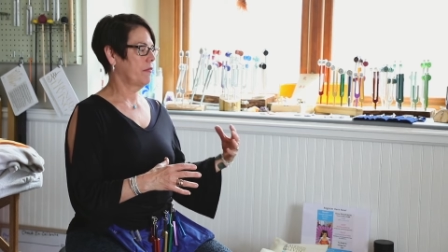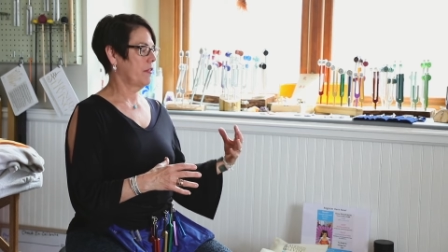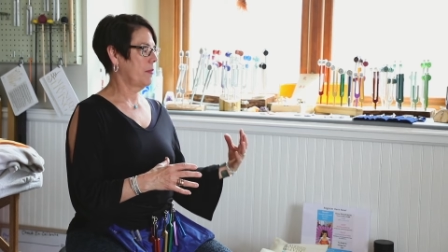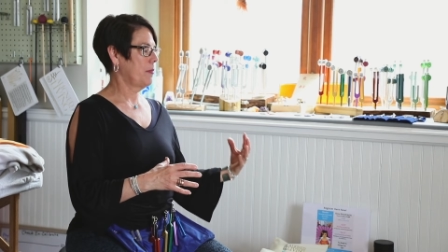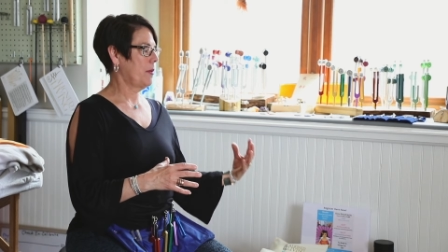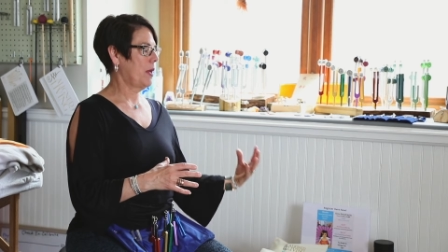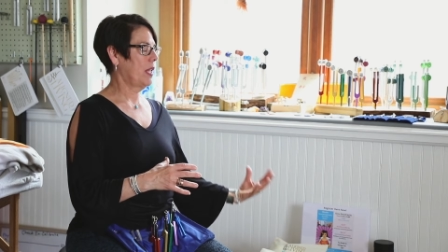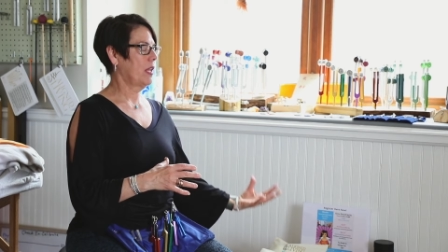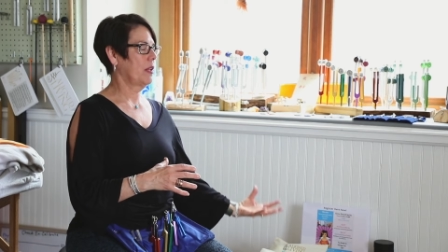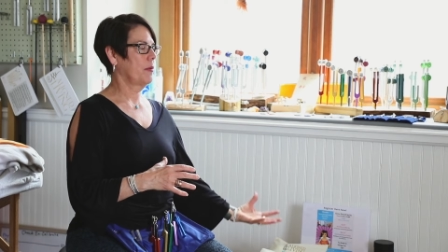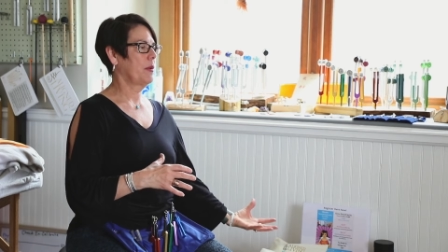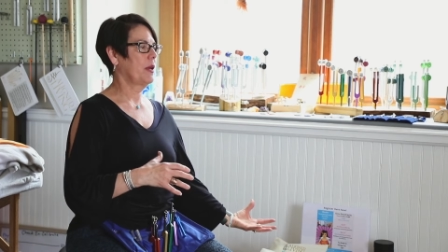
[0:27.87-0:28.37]

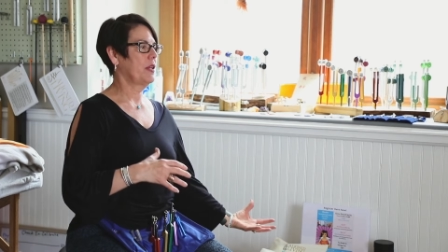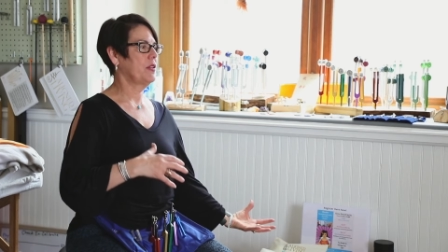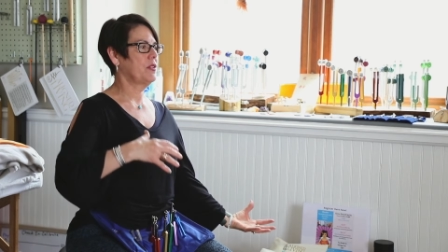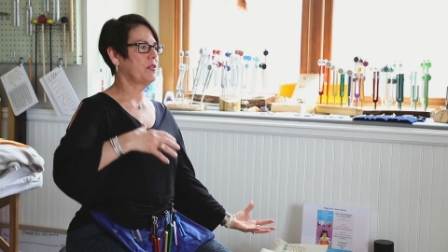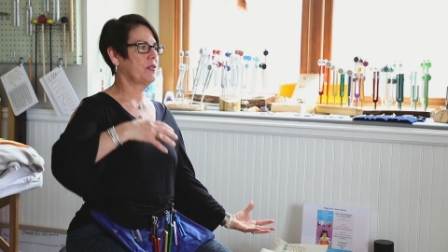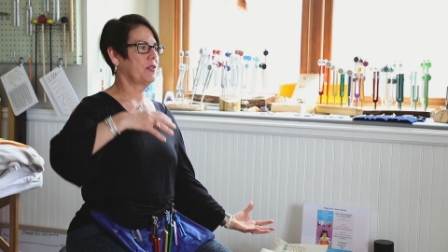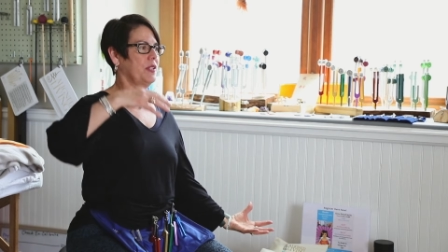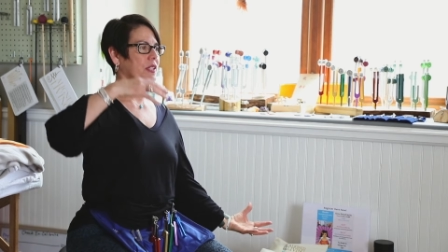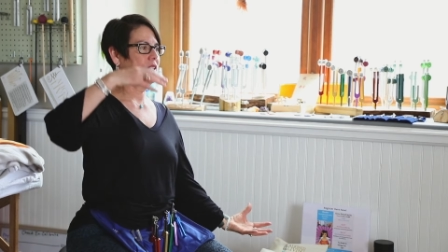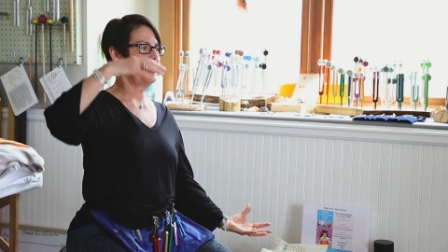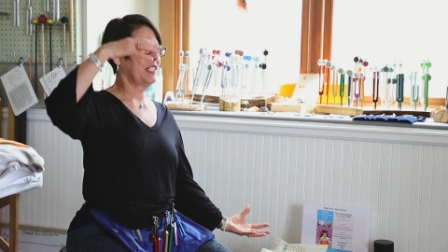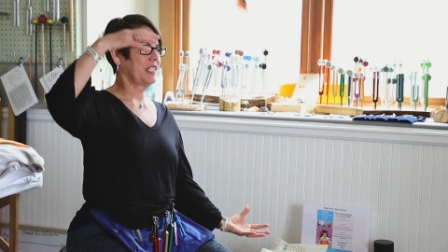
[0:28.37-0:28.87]
from
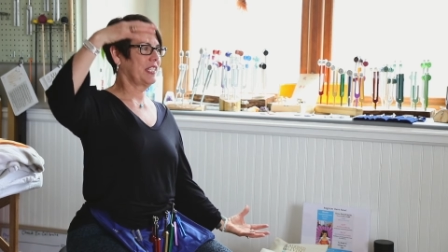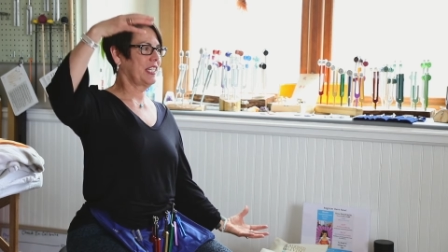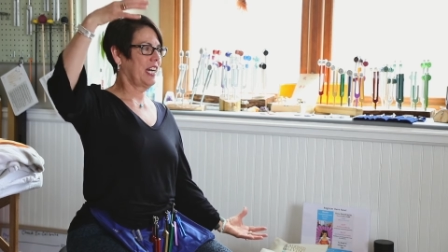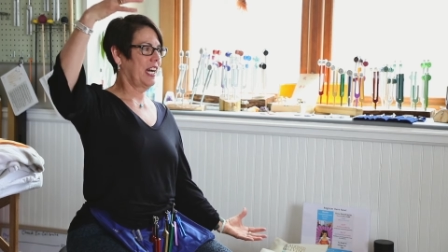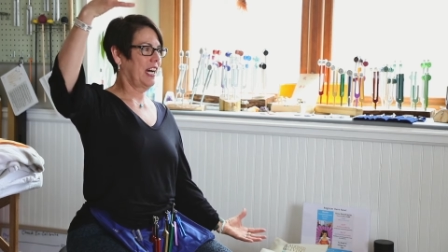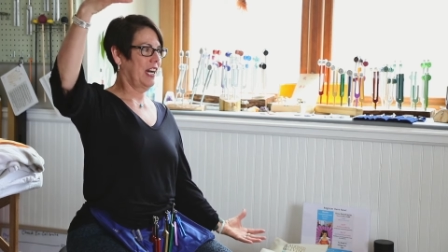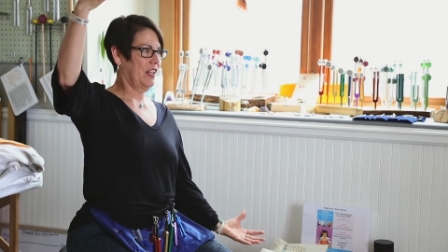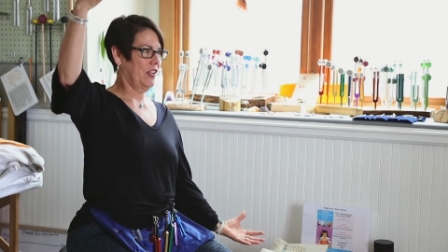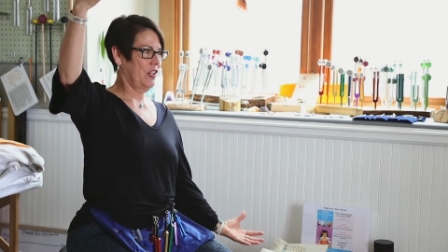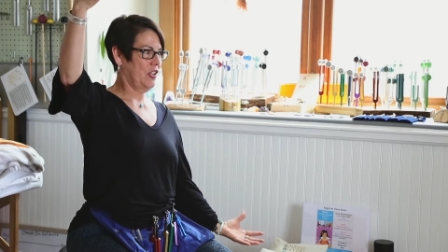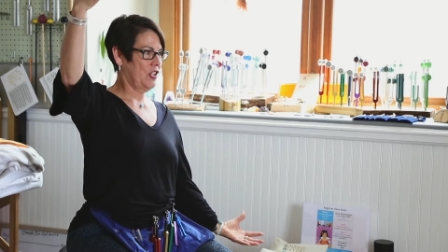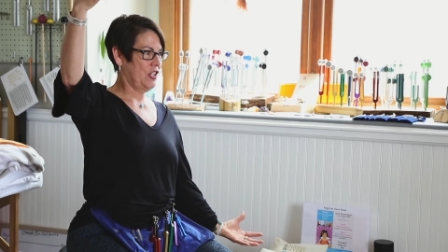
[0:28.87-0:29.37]
elementary to
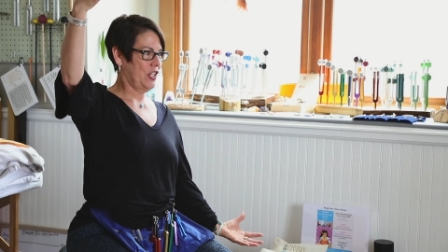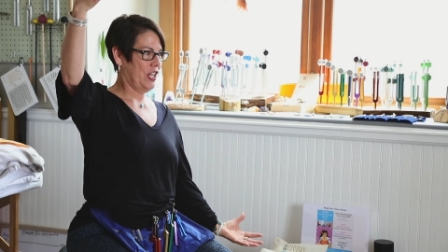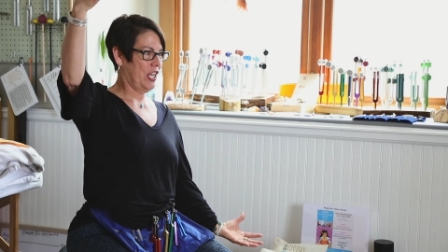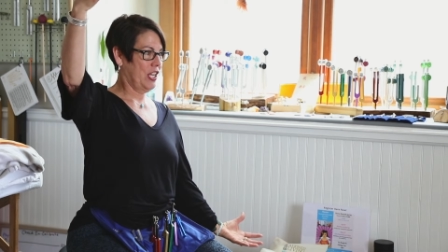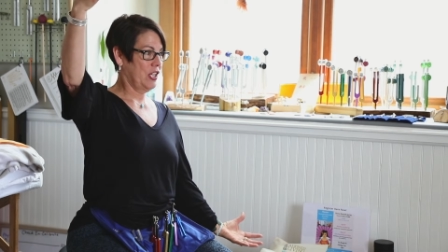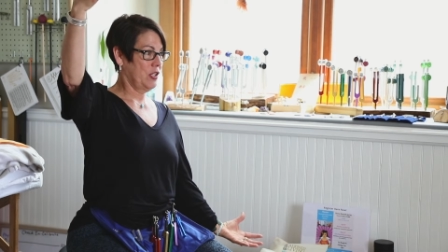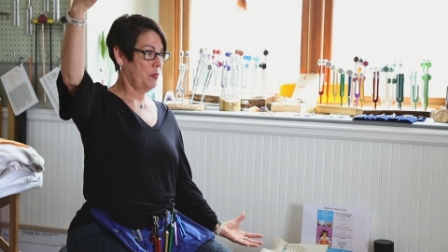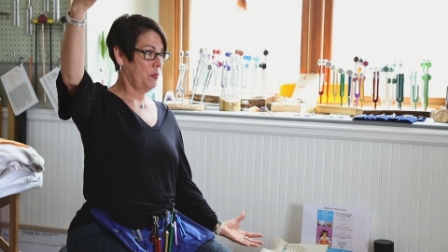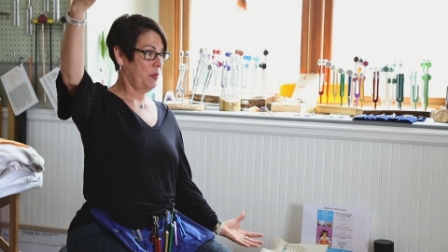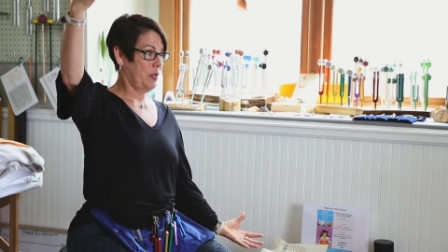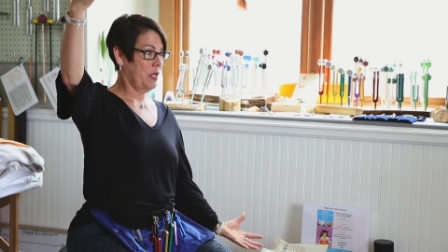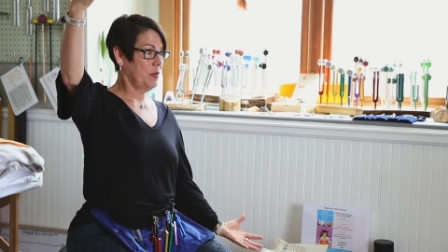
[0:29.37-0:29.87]
college
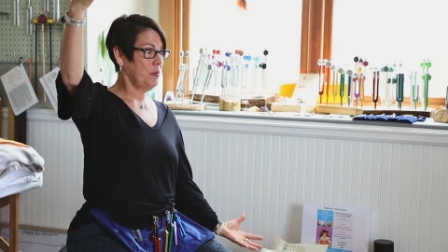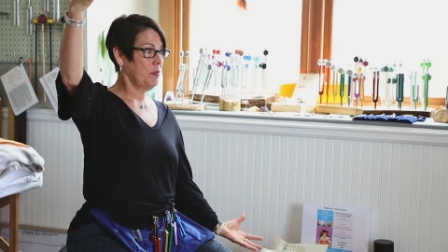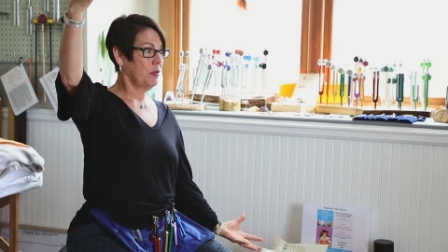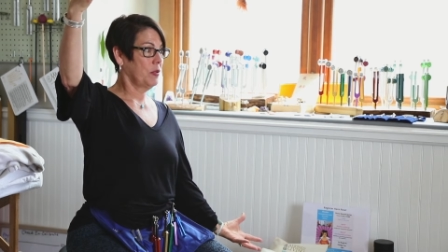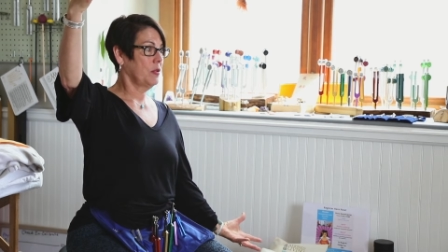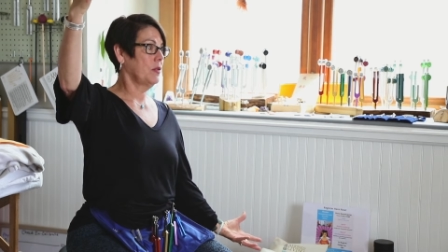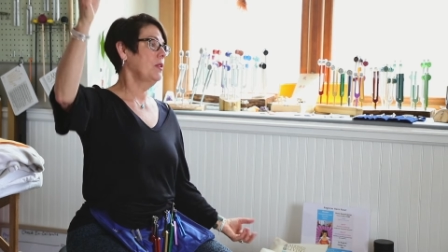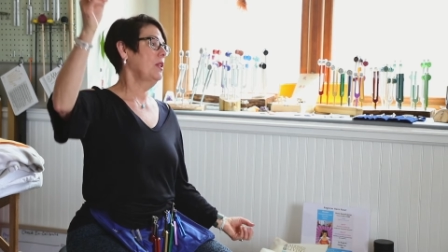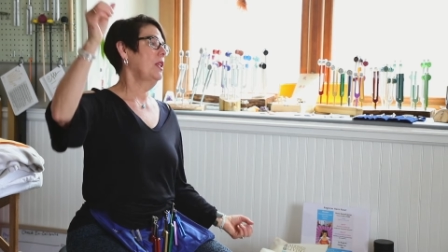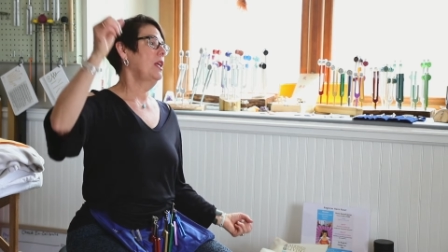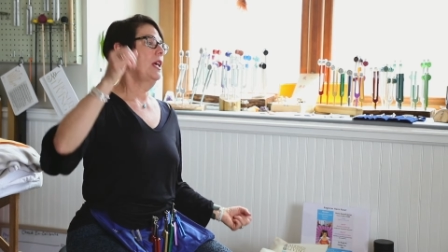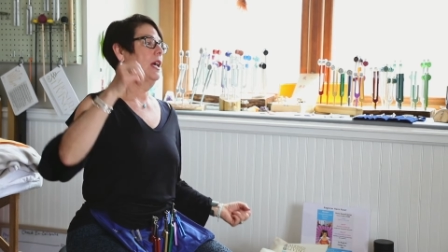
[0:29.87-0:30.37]
age
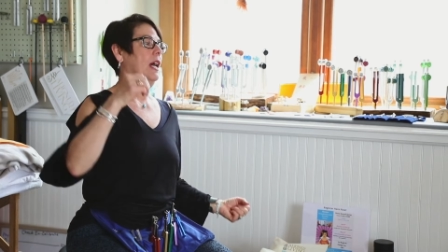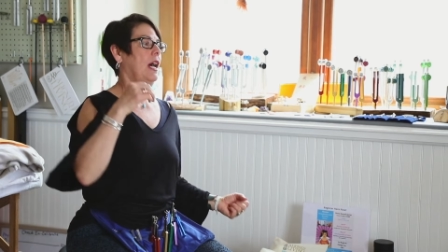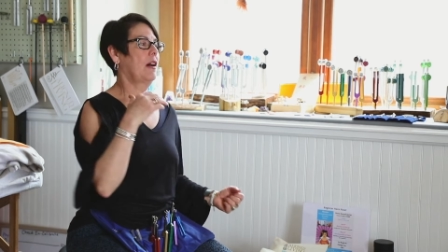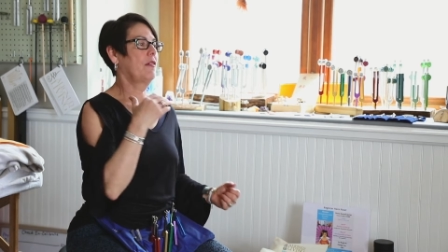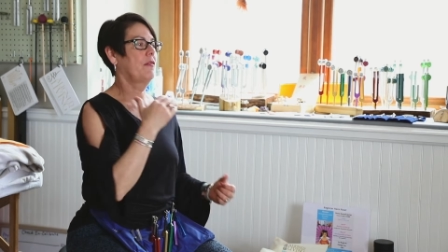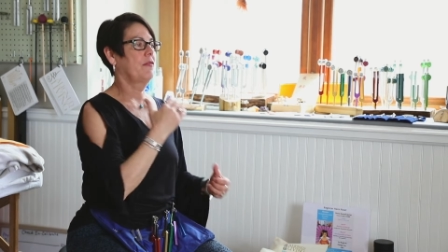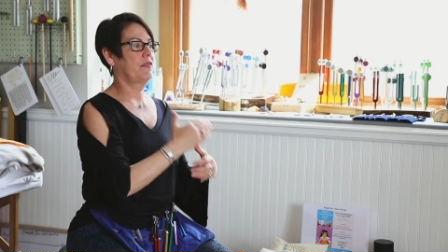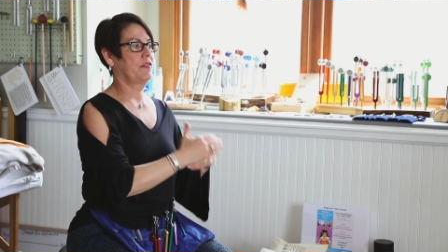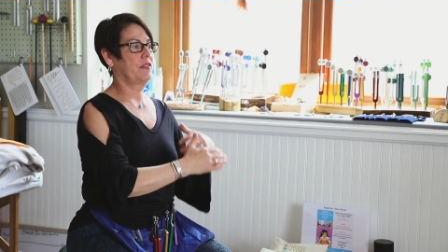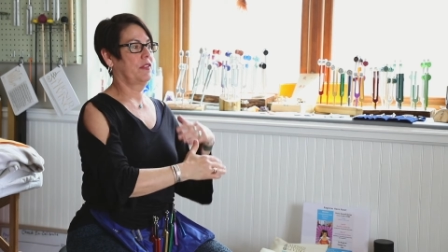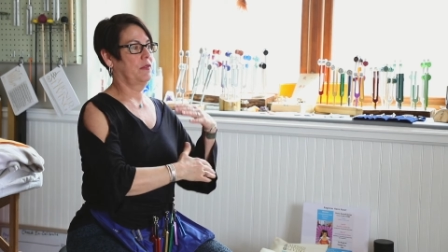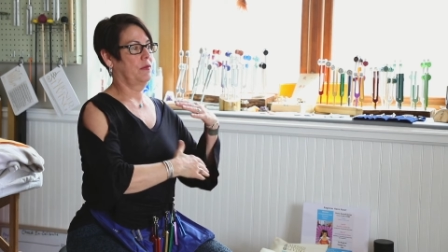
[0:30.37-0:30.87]
people
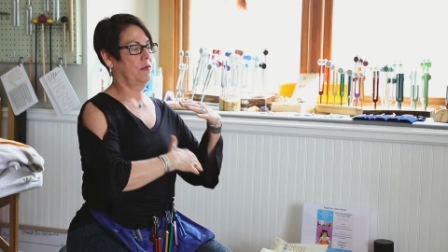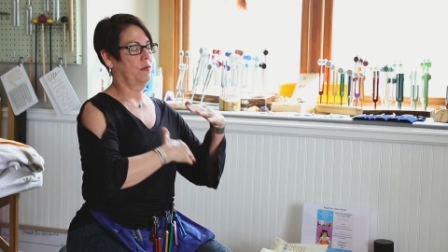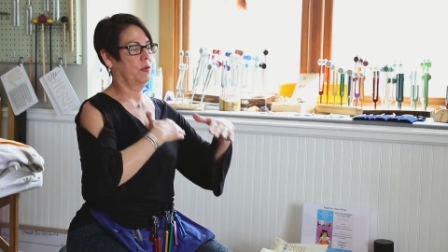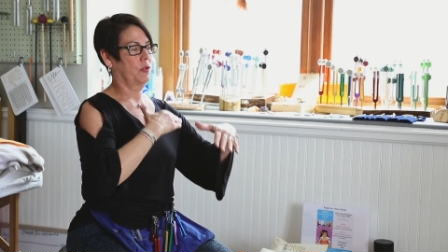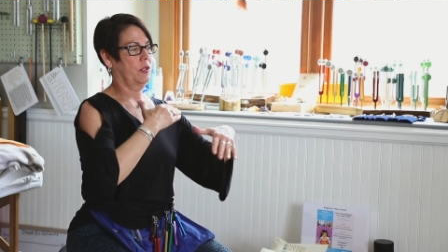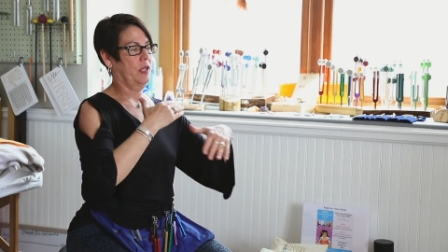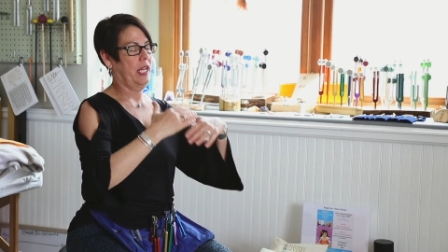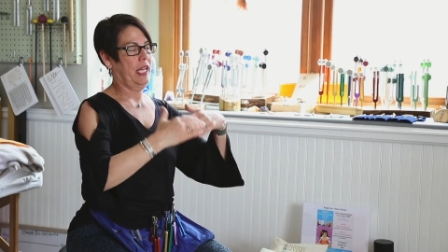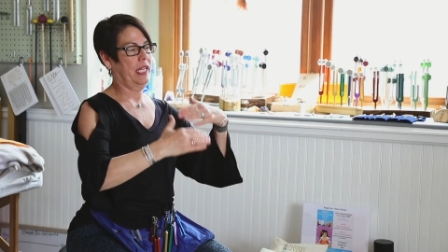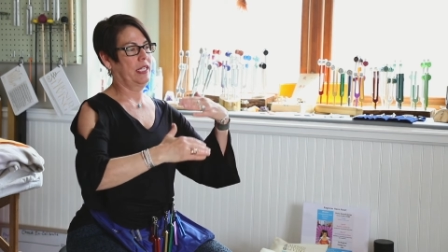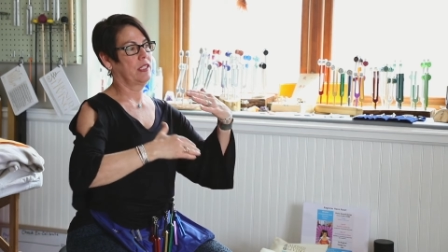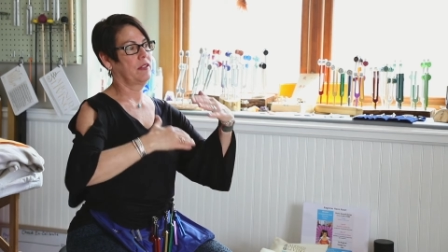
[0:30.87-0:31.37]
of mm -hmm.